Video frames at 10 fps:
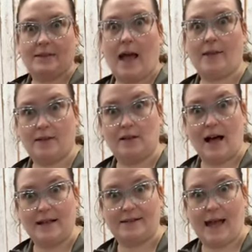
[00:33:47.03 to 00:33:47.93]
take the
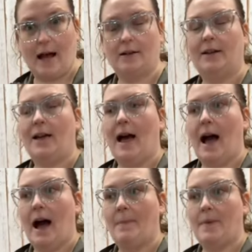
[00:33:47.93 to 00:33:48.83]
glass
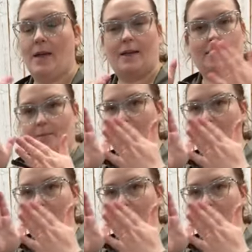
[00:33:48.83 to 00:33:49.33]
out